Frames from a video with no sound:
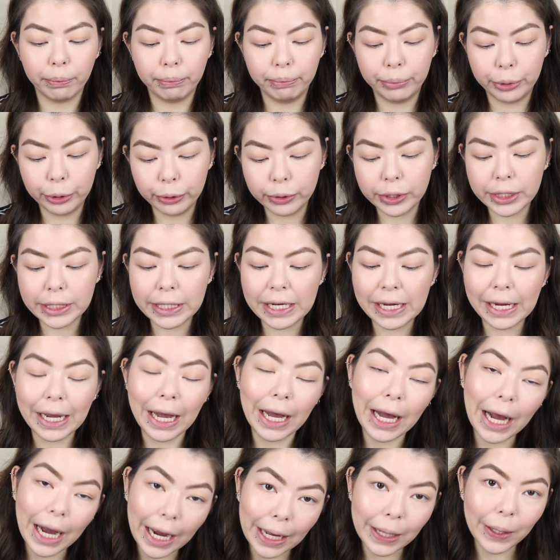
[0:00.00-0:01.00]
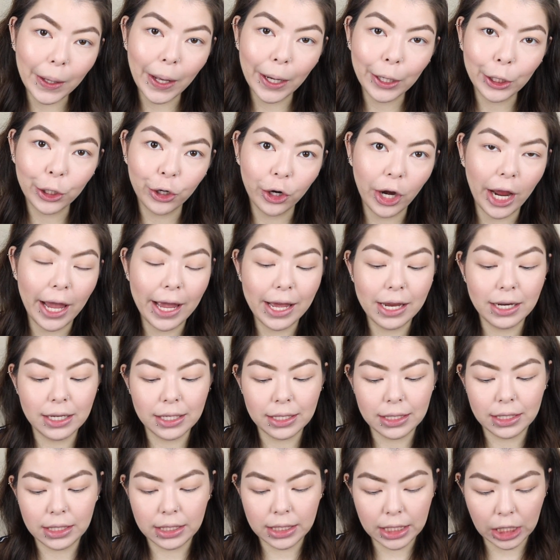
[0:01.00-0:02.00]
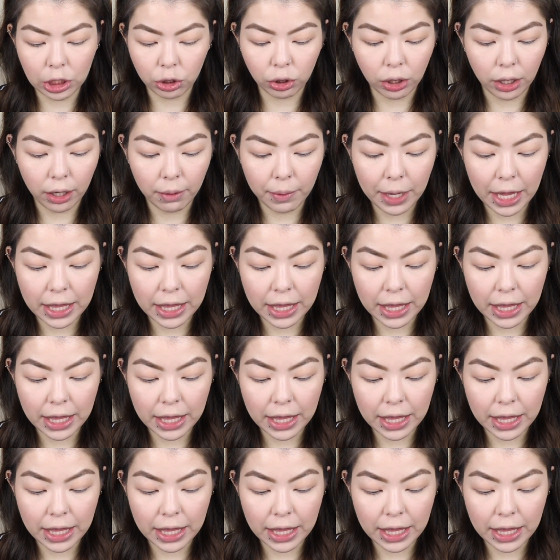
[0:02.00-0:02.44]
Boosting Eyeliner and Serum.